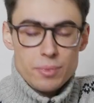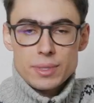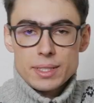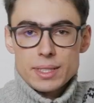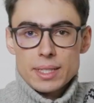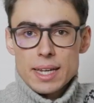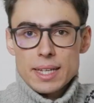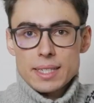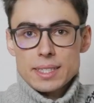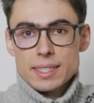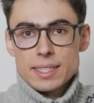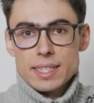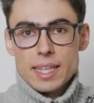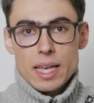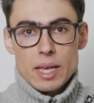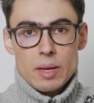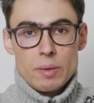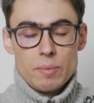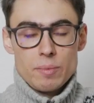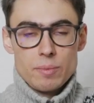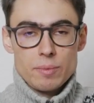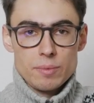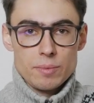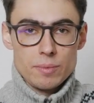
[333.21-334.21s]
let's say,
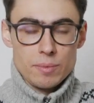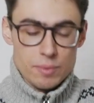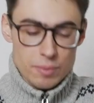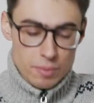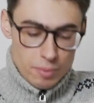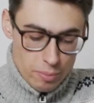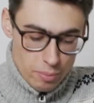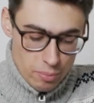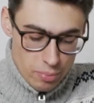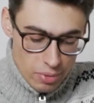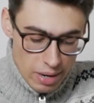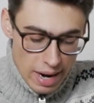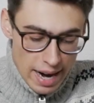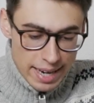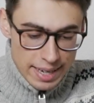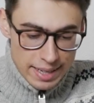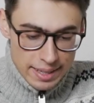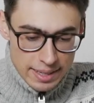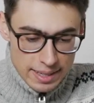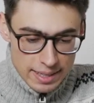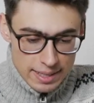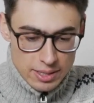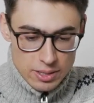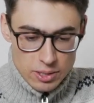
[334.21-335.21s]

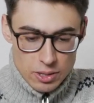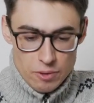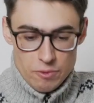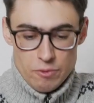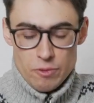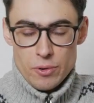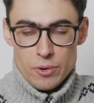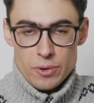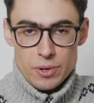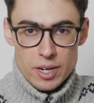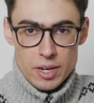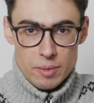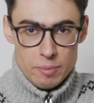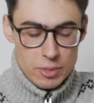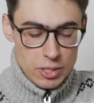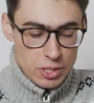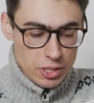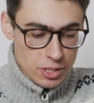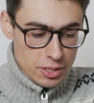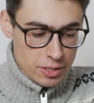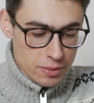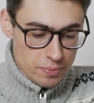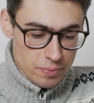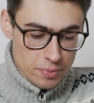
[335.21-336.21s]
brightness of your
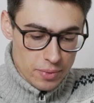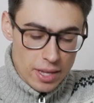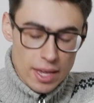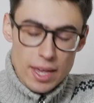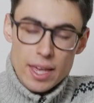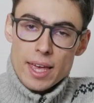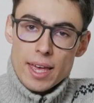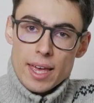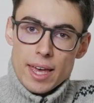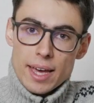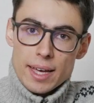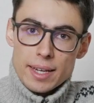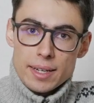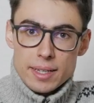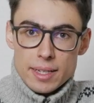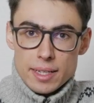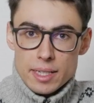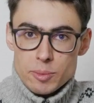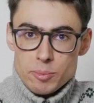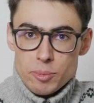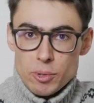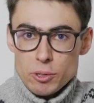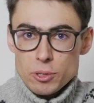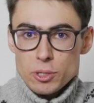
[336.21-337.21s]
images. And
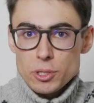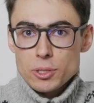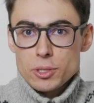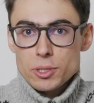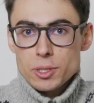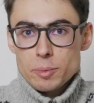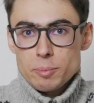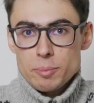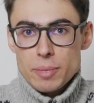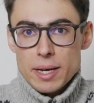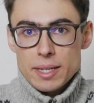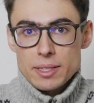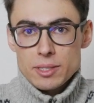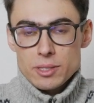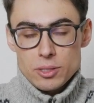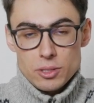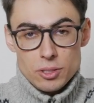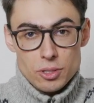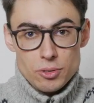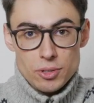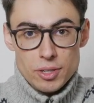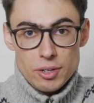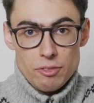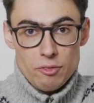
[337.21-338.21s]
exposure depends on
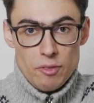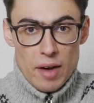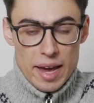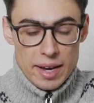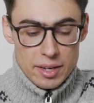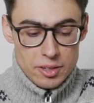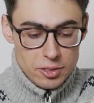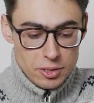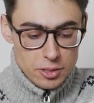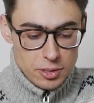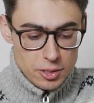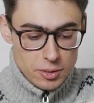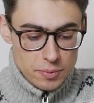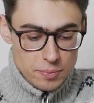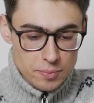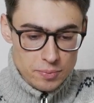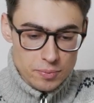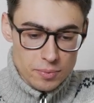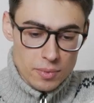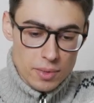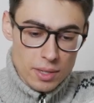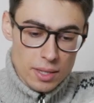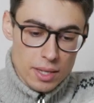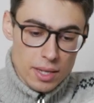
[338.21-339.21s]
three factors.
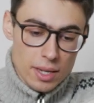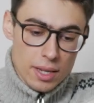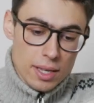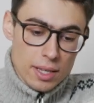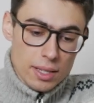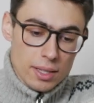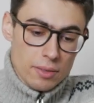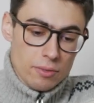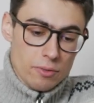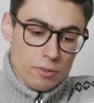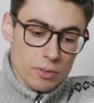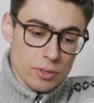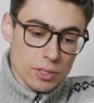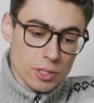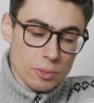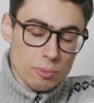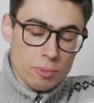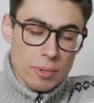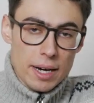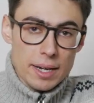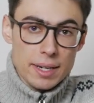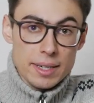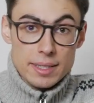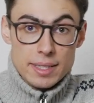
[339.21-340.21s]
The first
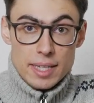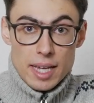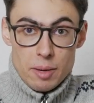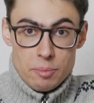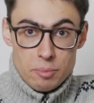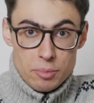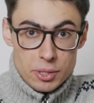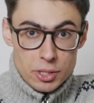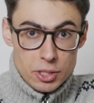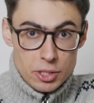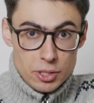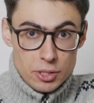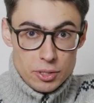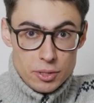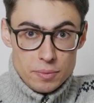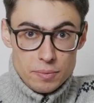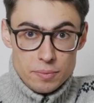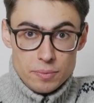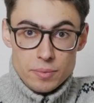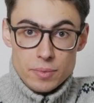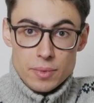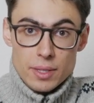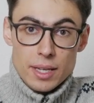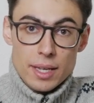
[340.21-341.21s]
one is aperture,
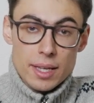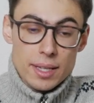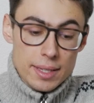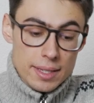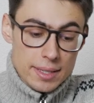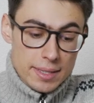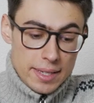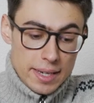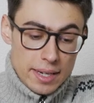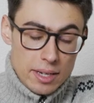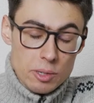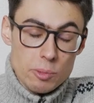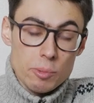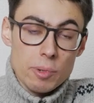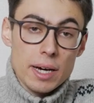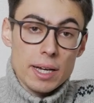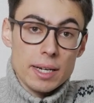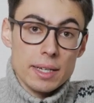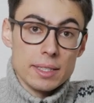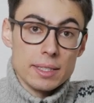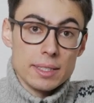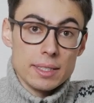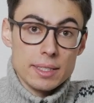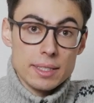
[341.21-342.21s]
the second one
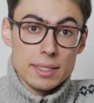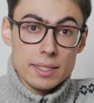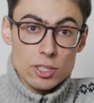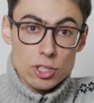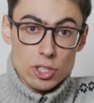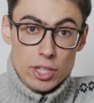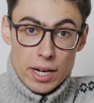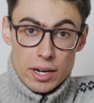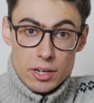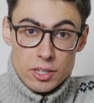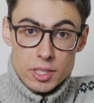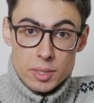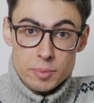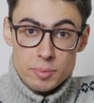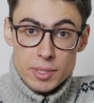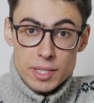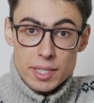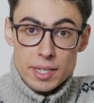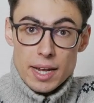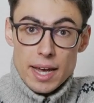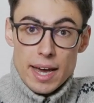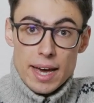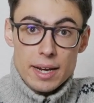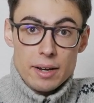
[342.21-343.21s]
is shutter
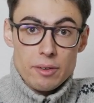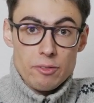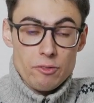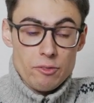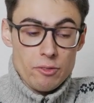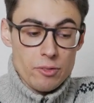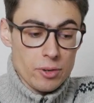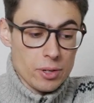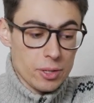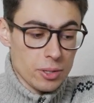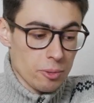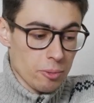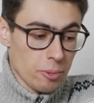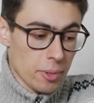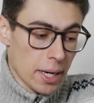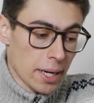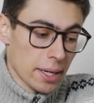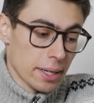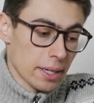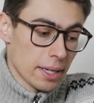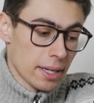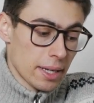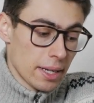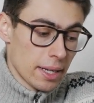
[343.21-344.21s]
speed, and the third
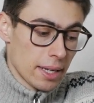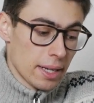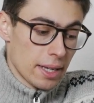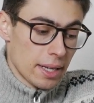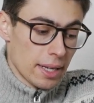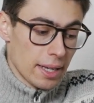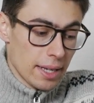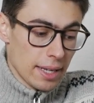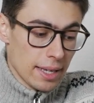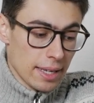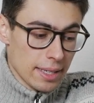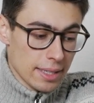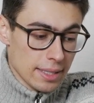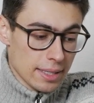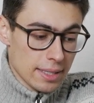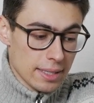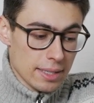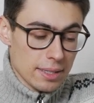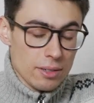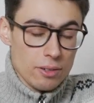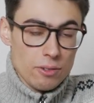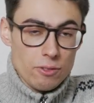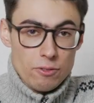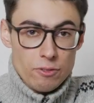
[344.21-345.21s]
one
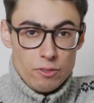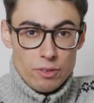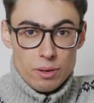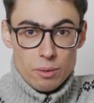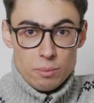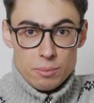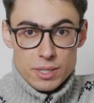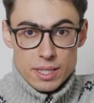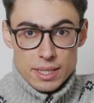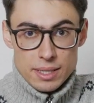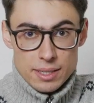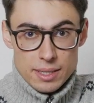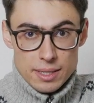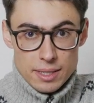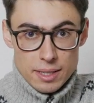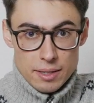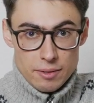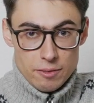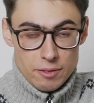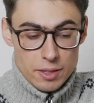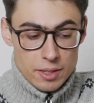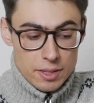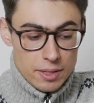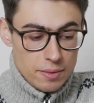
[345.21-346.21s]
is film
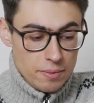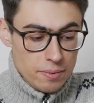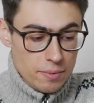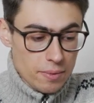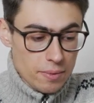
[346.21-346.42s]
sensitivity.